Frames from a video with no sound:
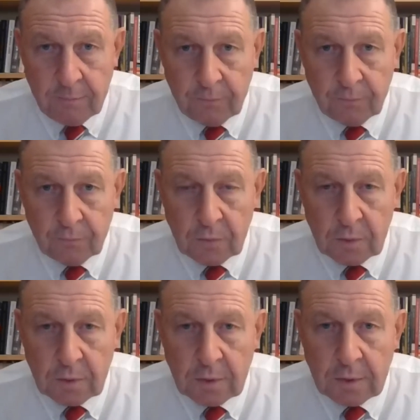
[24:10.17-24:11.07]
This was an
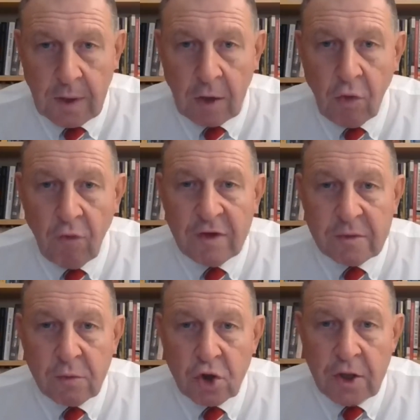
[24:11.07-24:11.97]
explosion of
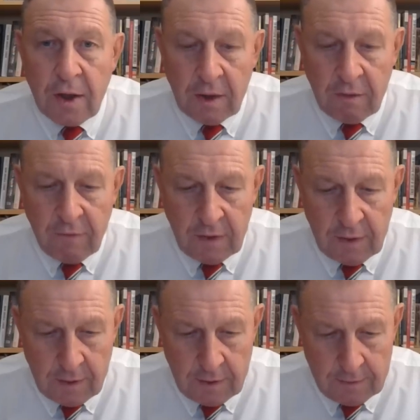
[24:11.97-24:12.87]
violence and
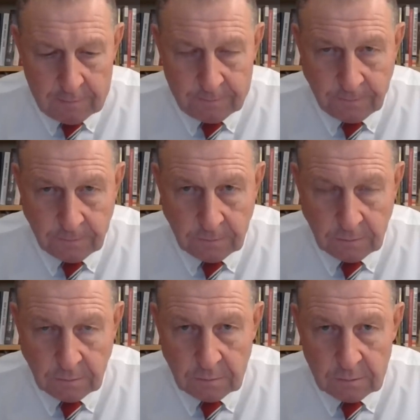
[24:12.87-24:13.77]
military activity
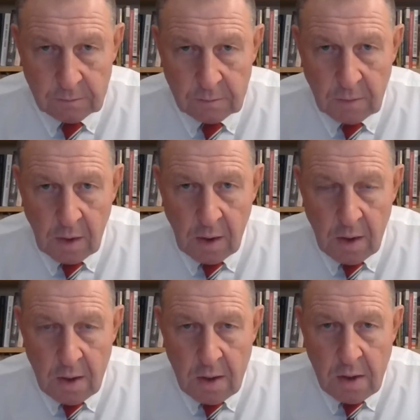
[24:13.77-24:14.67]
that had not
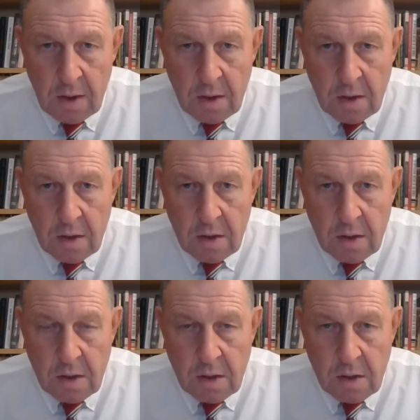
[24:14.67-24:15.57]
been seen for a
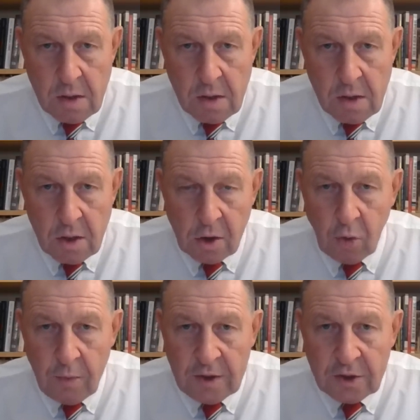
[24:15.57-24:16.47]
long time
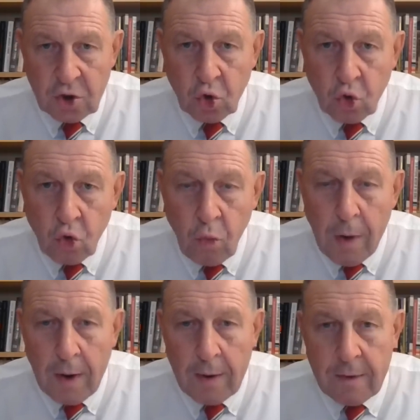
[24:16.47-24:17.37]
and not before.
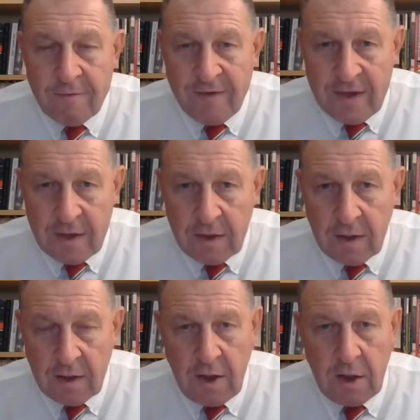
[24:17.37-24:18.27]

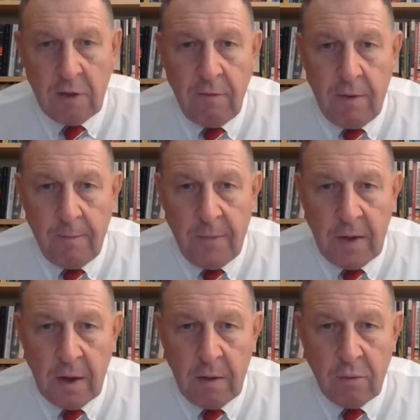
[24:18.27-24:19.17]
It is
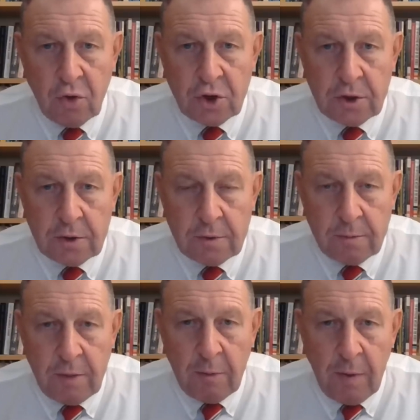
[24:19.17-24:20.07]
impossible to list all
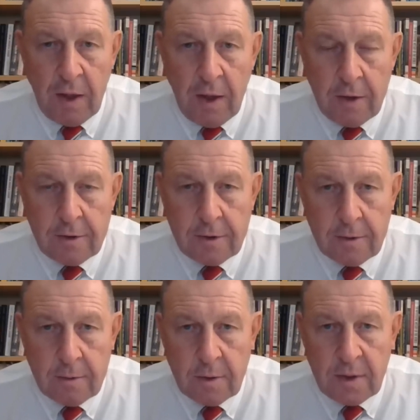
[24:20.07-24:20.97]
these cases.
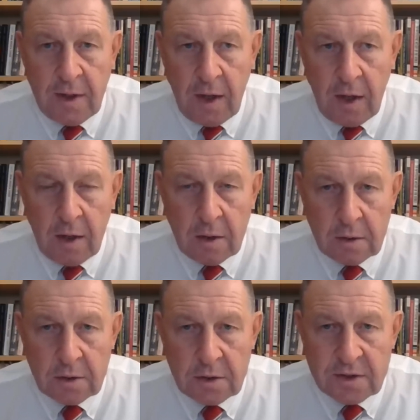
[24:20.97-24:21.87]
I'll just name
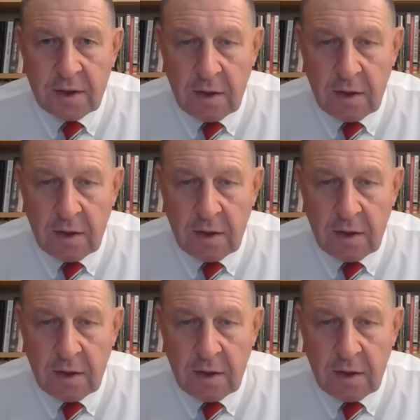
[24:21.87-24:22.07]
a few.